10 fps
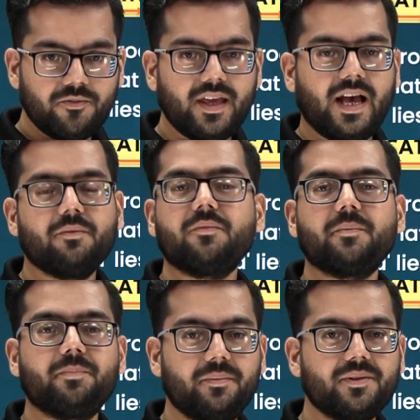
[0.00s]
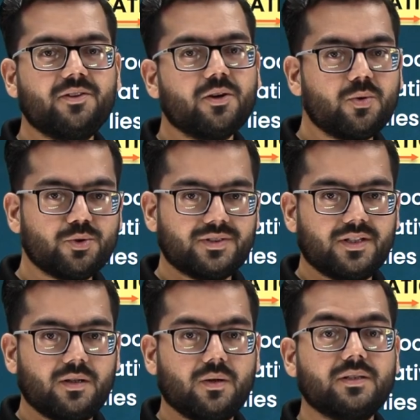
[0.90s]
we have one previous year
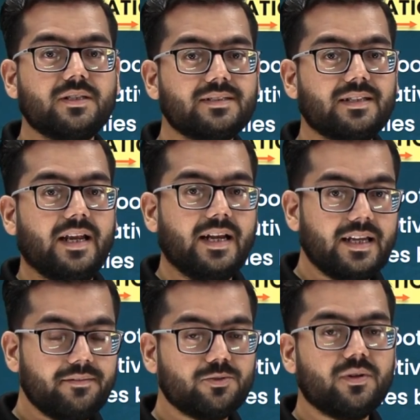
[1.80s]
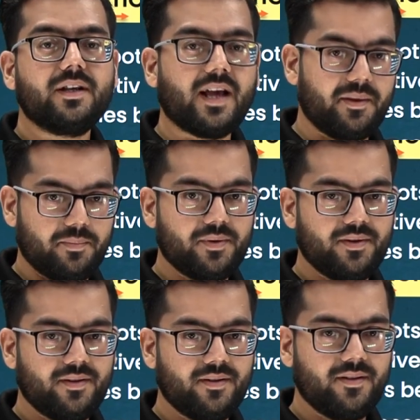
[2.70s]
question on this individual type.
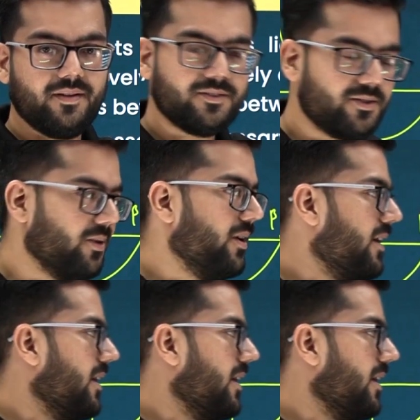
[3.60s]
So